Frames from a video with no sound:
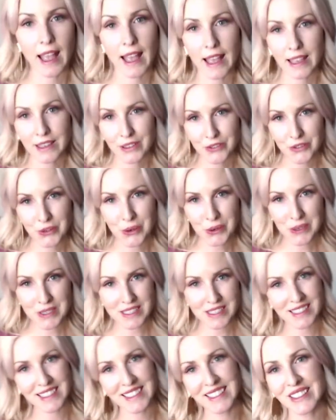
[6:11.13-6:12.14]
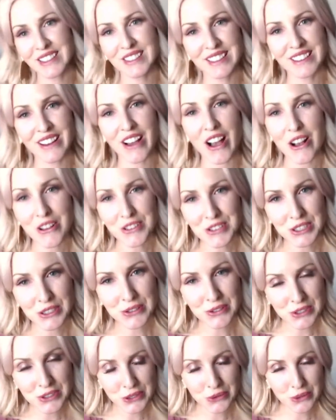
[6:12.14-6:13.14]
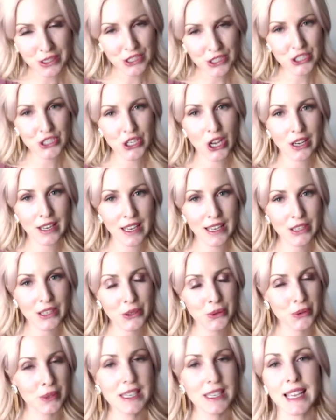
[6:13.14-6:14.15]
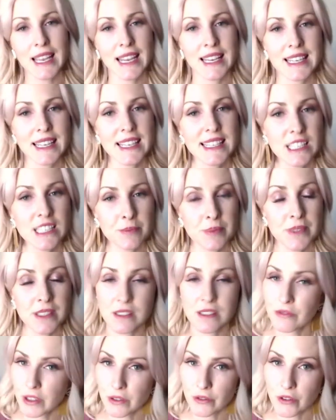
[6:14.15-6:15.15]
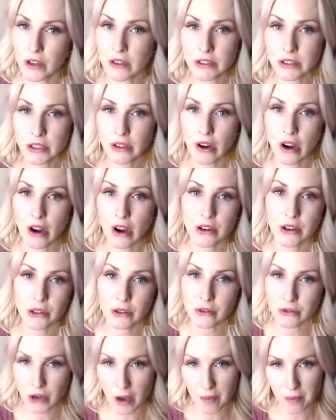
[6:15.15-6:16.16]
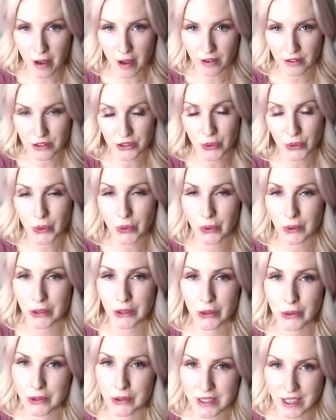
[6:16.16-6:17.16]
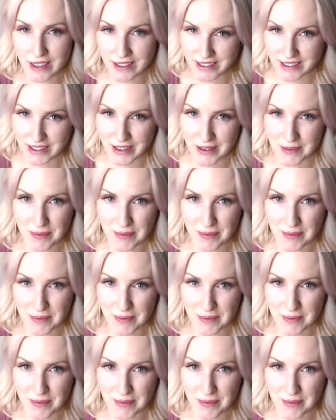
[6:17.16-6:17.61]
And of course, you can also screenshot and create a specific folder on your Dropbox or your desktop.